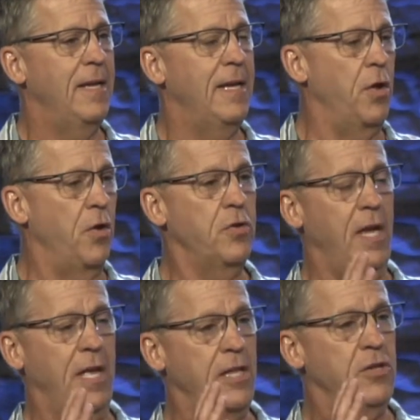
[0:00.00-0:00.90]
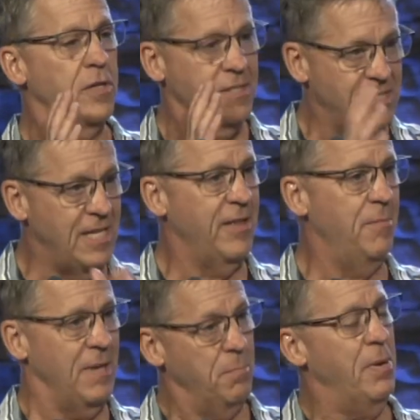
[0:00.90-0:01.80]
And, all you, and you can see
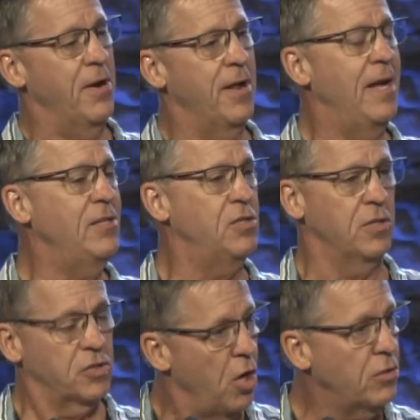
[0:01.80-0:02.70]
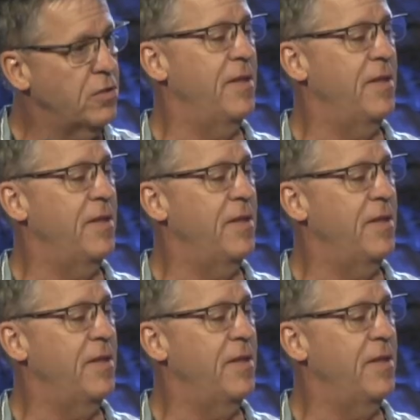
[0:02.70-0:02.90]
them in paradise, you can talk to